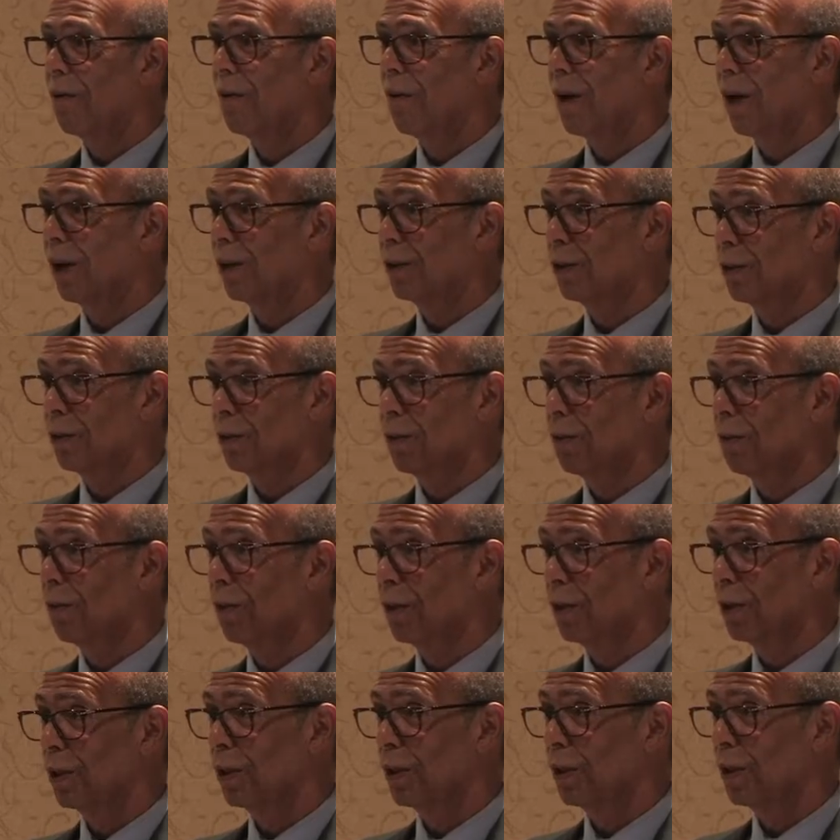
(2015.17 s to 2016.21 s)
Well, you,
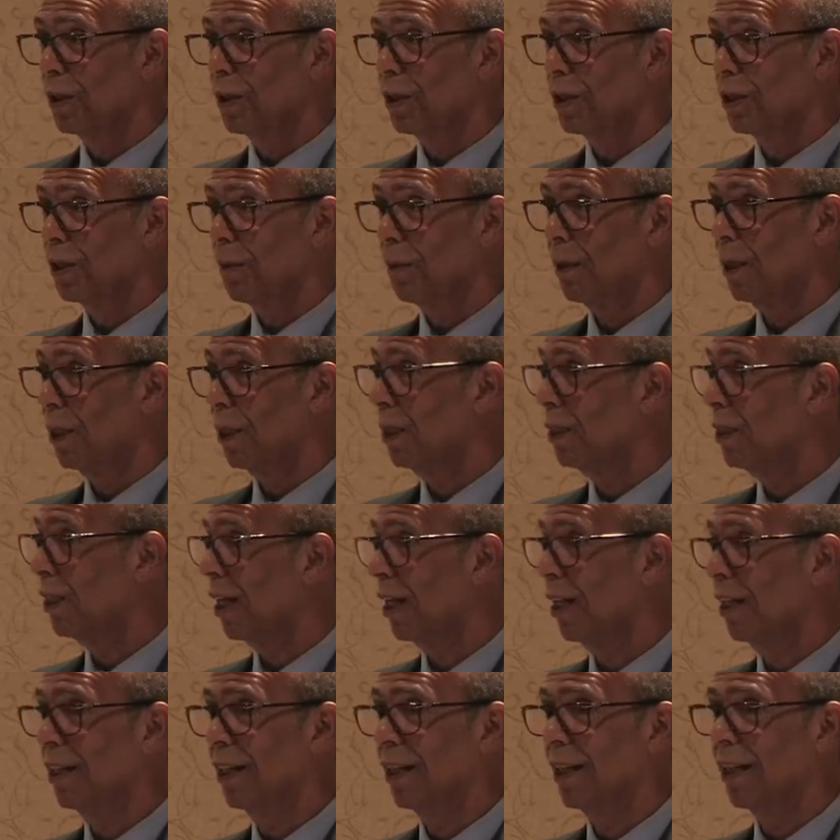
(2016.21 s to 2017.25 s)
somebody
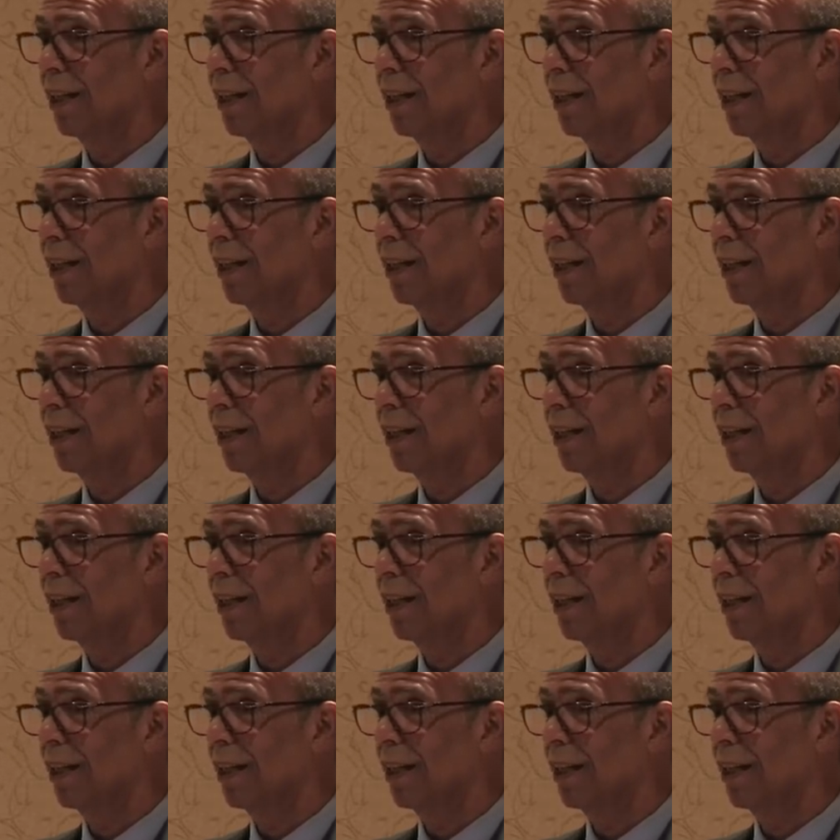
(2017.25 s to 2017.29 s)
said?